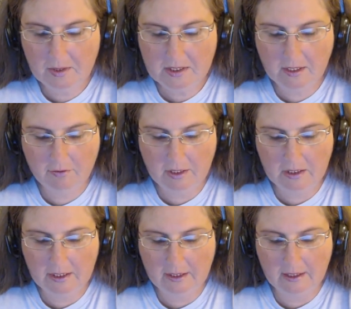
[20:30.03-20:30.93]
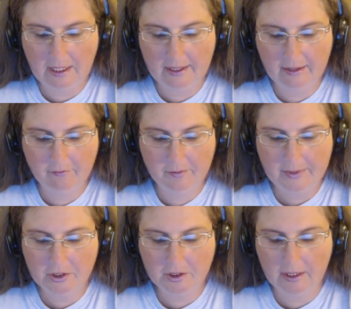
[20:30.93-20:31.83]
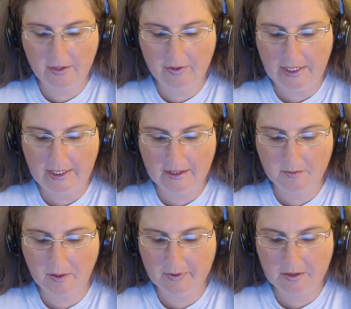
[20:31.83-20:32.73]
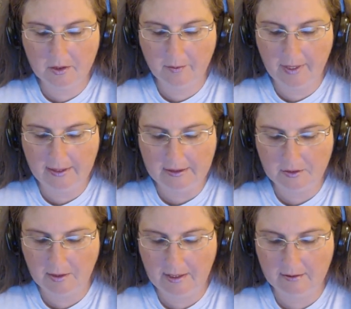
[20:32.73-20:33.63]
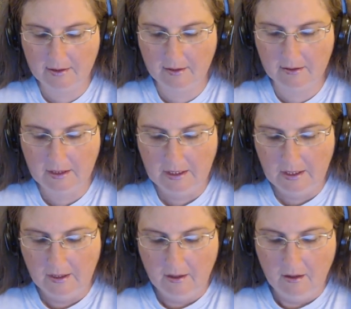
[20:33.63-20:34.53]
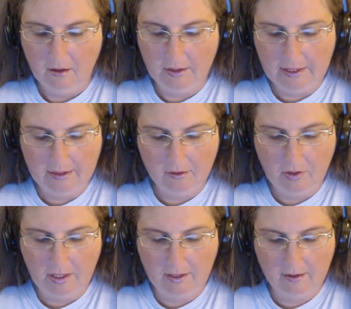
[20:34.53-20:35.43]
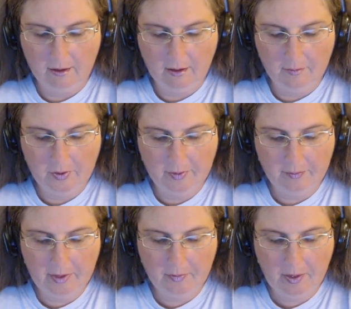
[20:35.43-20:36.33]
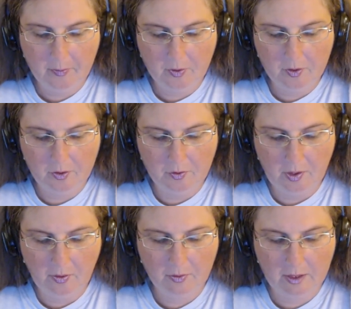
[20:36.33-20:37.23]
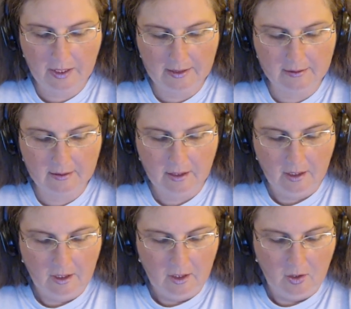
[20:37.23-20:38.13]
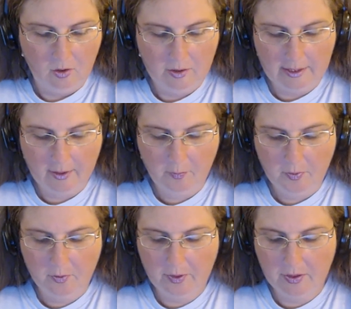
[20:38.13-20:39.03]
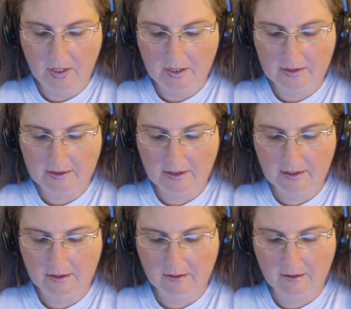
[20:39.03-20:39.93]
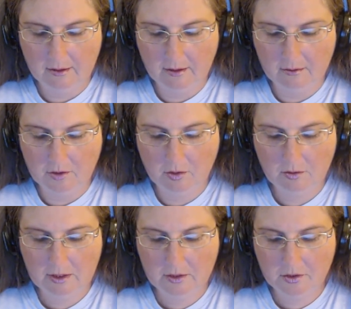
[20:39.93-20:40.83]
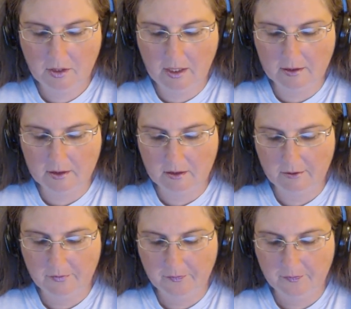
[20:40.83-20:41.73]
But definitely, a lot of the information that you need is public domain. It's right out there on the internet. You can meet people who know things who can help you with this. And, don't get stressed.